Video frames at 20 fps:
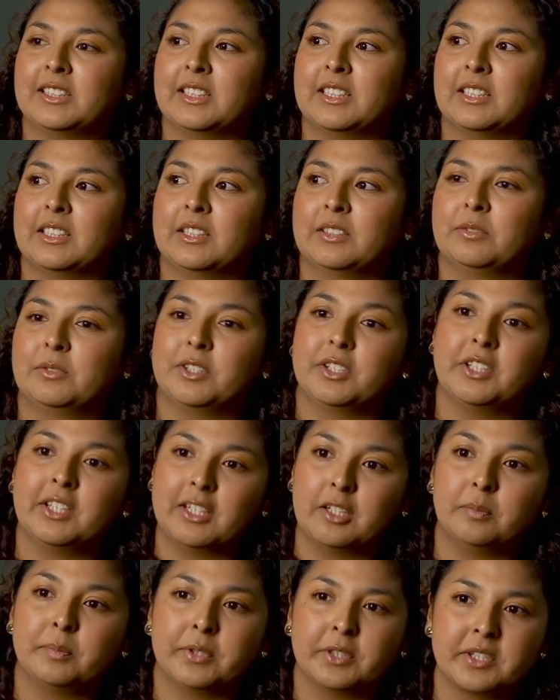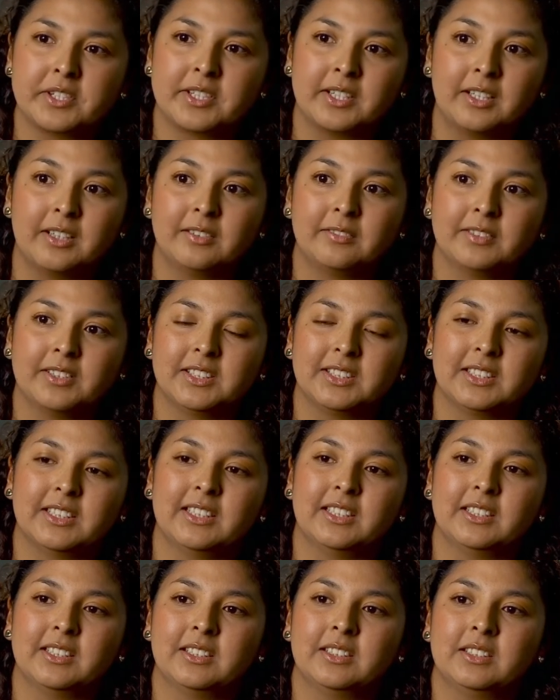that when you help yourself, it's
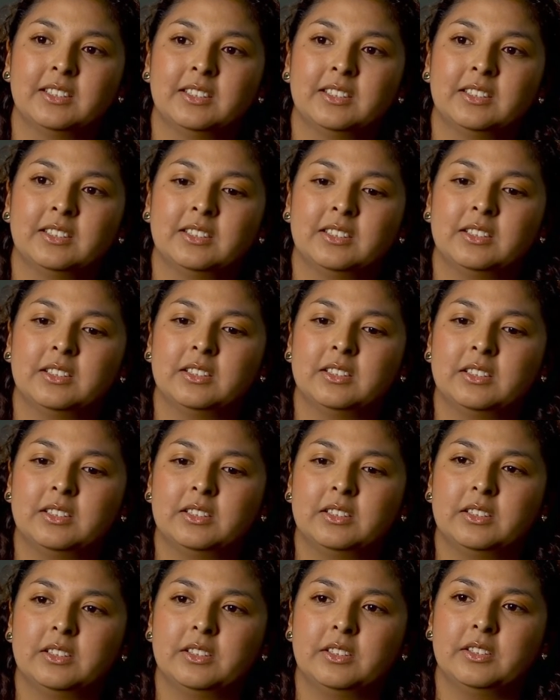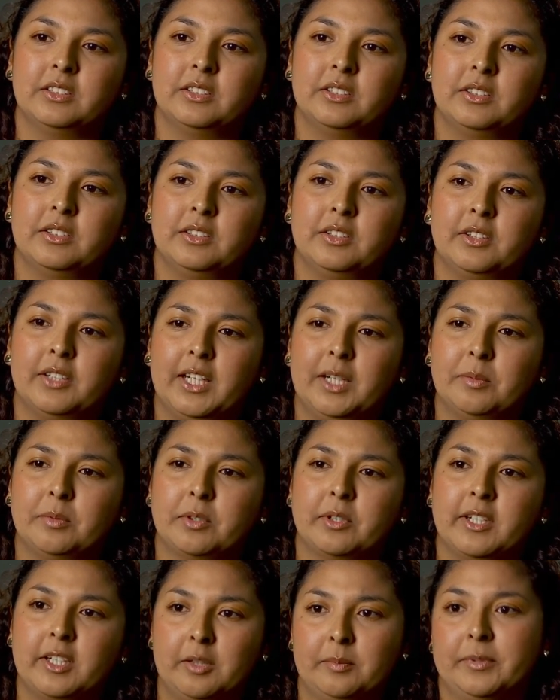like you're able
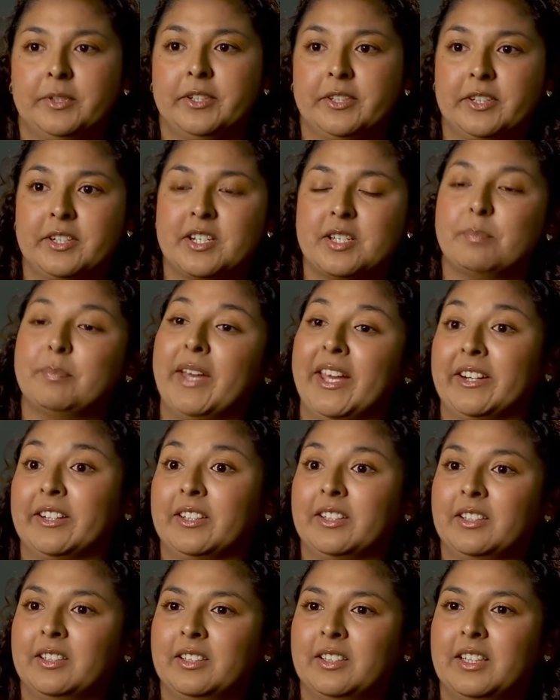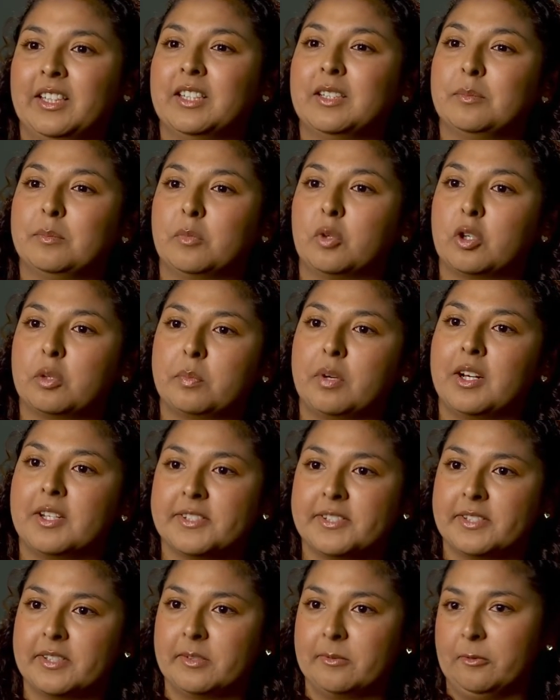to help others better in a more
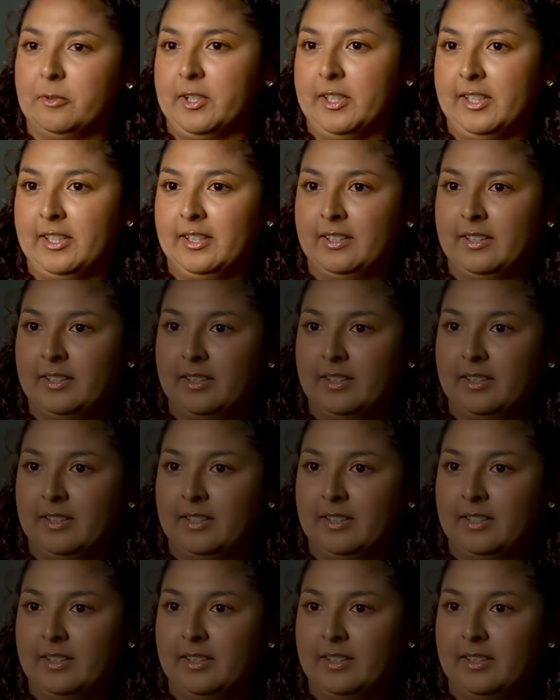positive way.